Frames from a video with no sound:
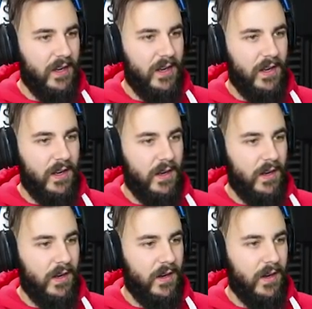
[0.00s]

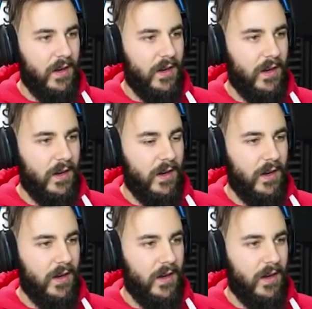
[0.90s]
Nothing is said.